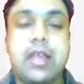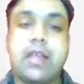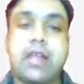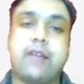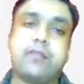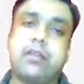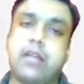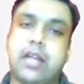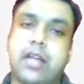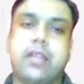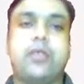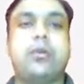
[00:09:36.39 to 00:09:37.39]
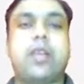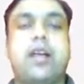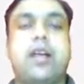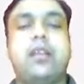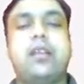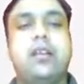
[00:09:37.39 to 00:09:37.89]
and after that you
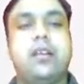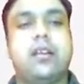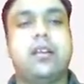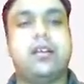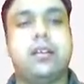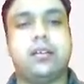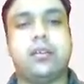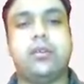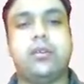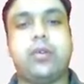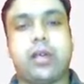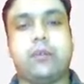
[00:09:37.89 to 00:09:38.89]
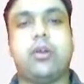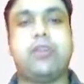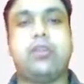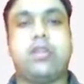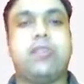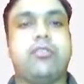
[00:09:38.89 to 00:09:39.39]
can come
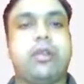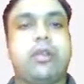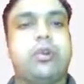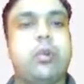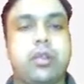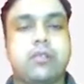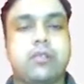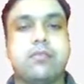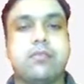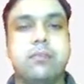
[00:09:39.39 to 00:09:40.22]
on these tutorials,